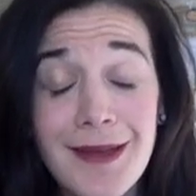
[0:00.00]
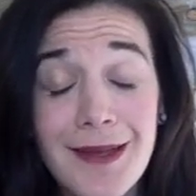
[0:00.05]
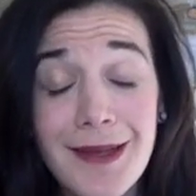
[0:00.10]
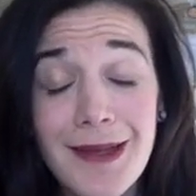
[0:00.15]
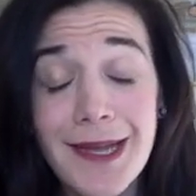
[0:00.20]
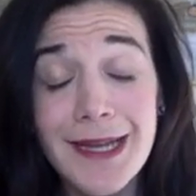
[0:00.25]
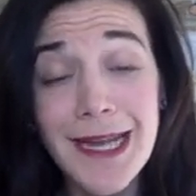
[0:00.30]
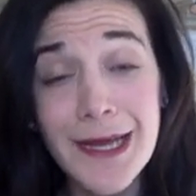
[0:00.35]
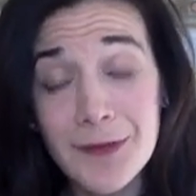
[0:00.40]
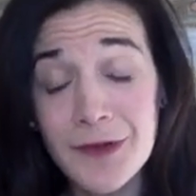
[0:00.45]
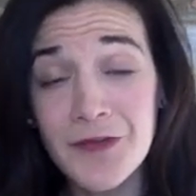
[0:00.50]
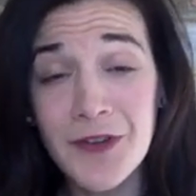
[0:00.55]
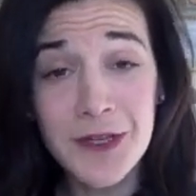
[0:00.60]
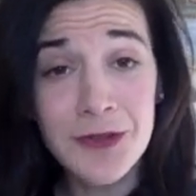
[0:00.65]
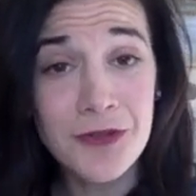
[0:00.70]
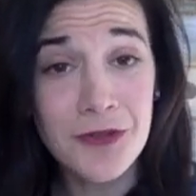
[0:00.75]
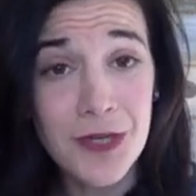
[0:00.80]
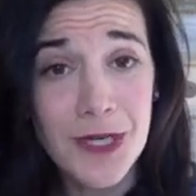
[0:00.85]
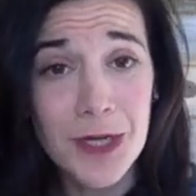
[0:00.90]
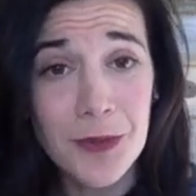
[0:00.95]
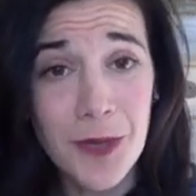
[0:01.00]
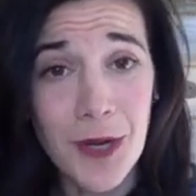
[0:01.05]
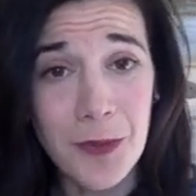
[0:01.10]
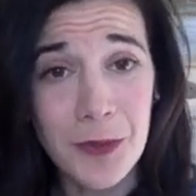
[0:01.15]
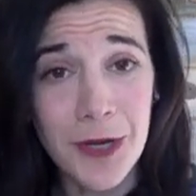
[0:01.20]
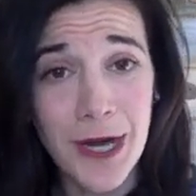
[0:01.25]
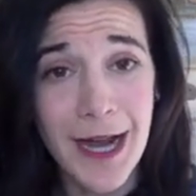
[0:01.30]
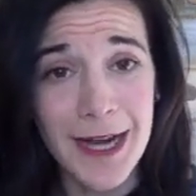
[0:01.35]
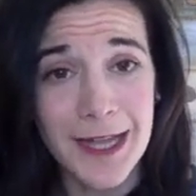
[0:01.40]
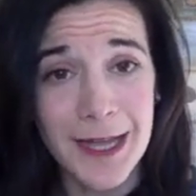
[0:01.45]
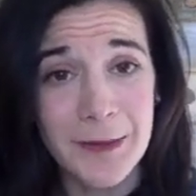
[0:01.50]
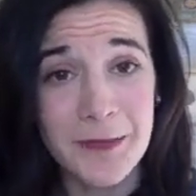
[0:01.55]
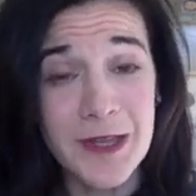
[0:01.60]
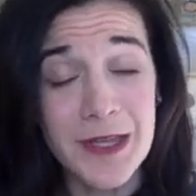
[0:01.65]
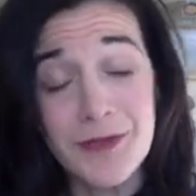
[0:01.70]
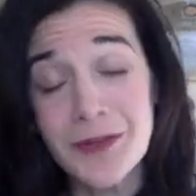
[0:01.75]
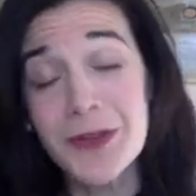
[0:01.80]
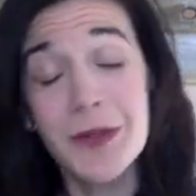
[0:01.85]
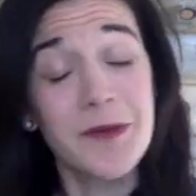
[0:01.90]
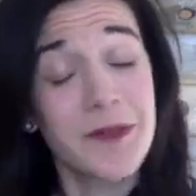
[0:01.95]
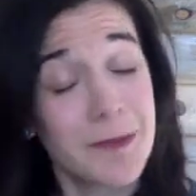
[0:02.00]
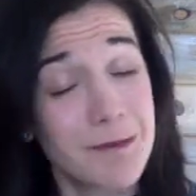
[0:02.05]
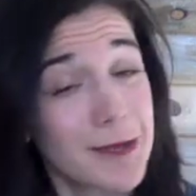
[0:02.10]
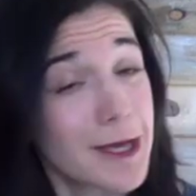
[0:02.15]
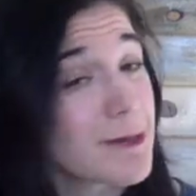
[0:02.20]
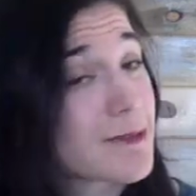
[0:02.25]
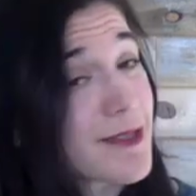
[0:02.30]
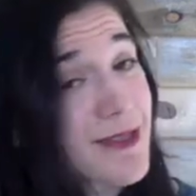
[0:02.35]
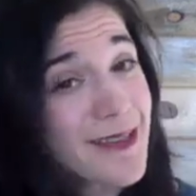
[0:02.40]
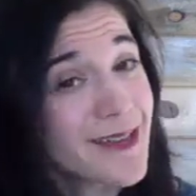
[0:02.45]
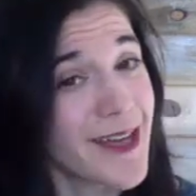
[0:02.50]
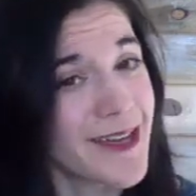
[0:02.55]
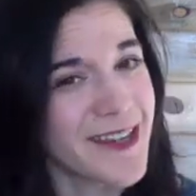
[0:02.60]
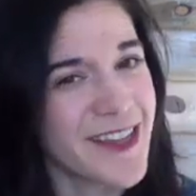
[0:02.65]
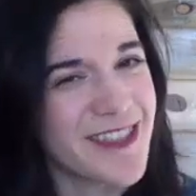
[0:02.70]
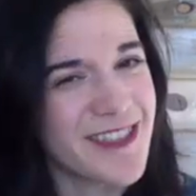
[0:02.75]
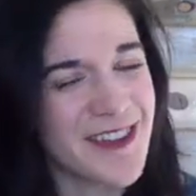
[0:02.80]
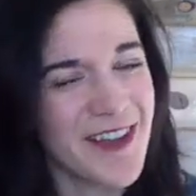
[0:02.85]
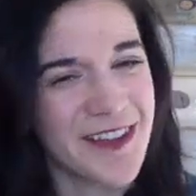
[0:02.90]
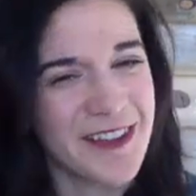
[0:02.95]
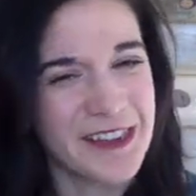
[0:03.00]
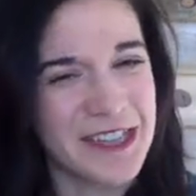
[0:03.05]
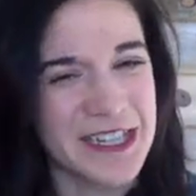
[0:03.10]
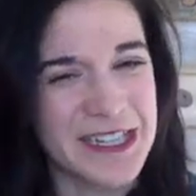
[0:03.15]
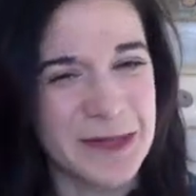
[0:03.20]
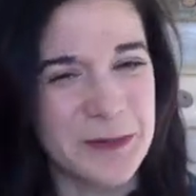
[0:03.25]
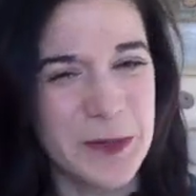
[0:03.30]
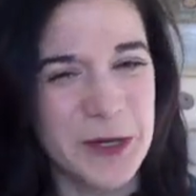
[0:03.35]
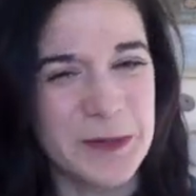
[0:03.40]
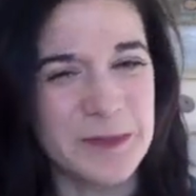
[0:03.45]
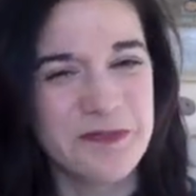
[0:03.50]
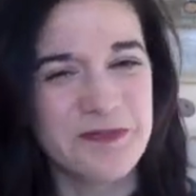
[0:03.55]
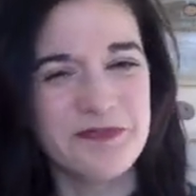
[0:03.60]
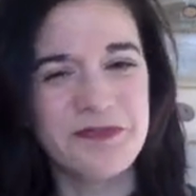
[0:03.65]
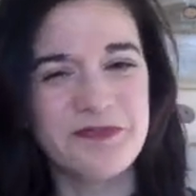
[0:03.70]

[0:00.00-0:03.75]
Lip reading: and have a fun drink while we're at it, even though sometimes it's not hot chocolate anymore.